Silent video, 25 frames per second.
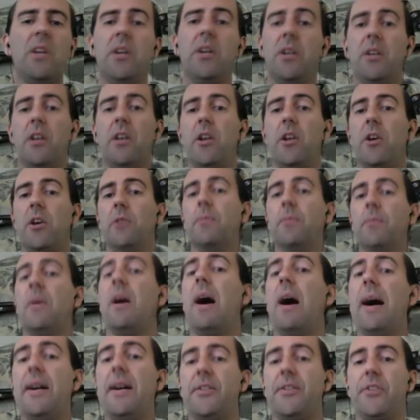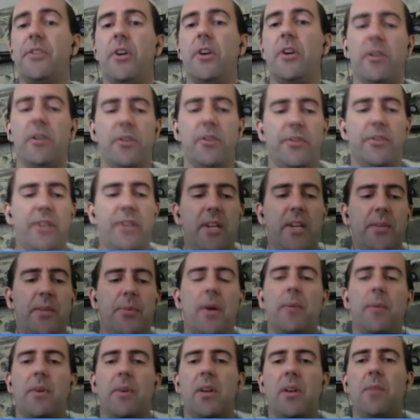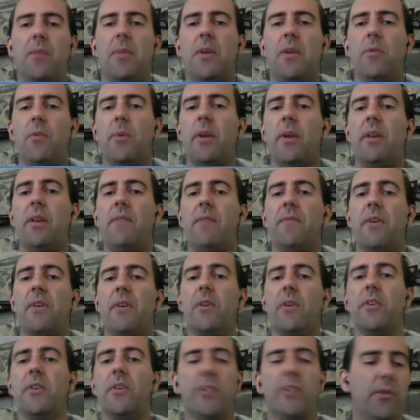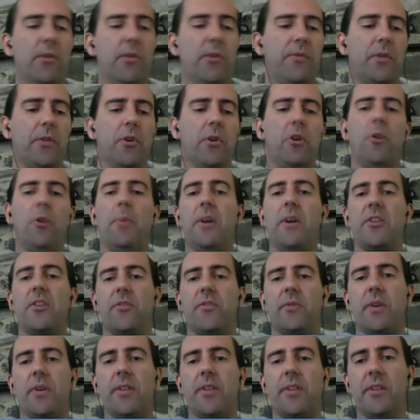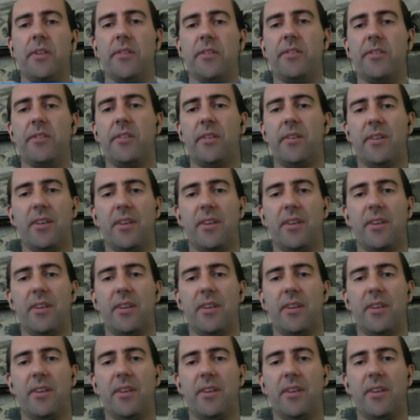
you know, odds are your site's probably going to be running very slow for a whole bunch of reasons.